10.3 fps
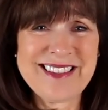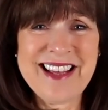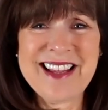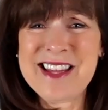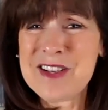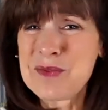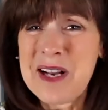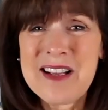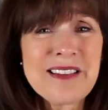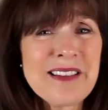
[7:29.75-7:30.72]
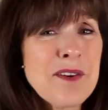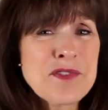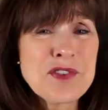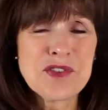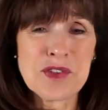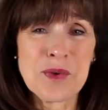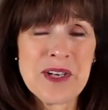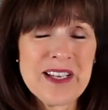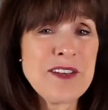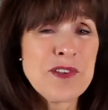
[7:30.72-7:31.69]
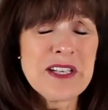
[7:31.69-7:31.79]
And that's what I love to do,
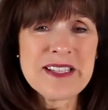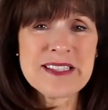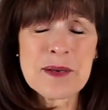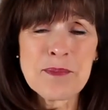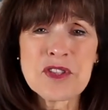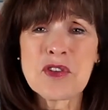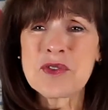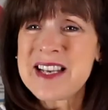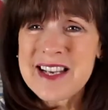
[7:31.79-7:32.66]
even in these episodes.